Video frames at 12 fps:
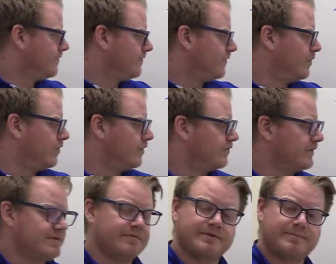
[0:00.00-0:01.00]
for
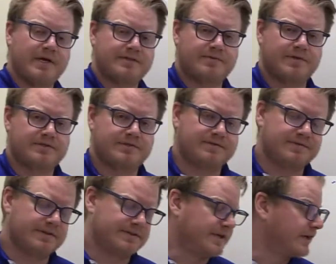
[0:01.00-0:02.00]
written response questions for
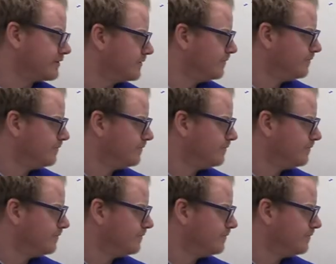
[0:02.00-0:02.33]
this section.